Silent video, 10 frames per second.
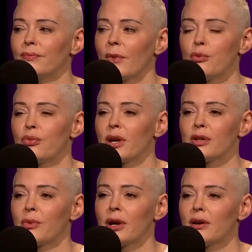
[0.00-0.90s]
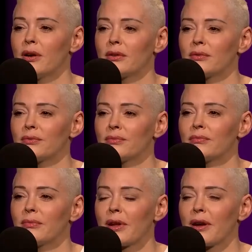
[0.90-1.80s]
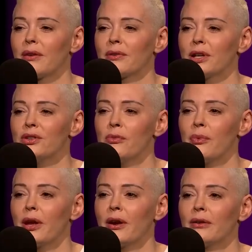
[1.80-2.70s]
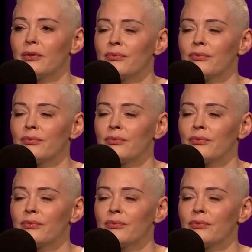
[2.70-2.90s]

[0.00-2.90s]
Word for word: it breaks my heart. Yeah, he should be here.